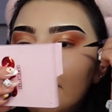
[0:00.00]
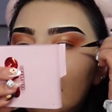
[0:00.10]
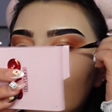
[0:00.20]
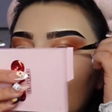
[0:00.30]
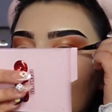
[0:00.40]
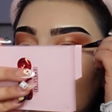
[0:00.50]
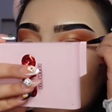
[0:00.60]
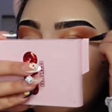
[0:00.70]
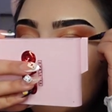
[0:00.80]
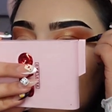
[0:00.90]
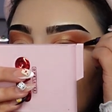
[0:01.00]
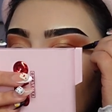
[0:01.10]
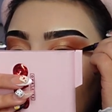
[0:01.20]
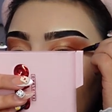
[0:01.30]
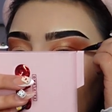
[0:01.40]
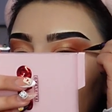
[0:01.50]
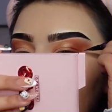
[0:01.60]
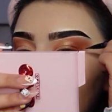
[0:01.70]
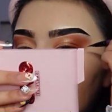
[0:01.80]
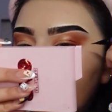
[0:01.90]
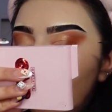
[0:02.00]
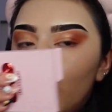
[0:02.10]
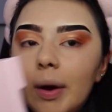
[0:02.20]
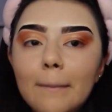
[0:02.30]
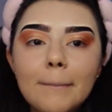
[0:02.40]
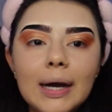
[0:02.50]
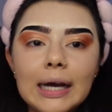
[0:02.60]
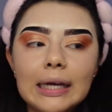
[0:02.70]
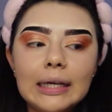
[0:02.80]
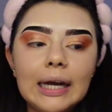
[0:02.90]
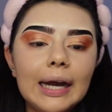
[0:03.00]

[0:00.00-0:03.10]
But as time kind of went by,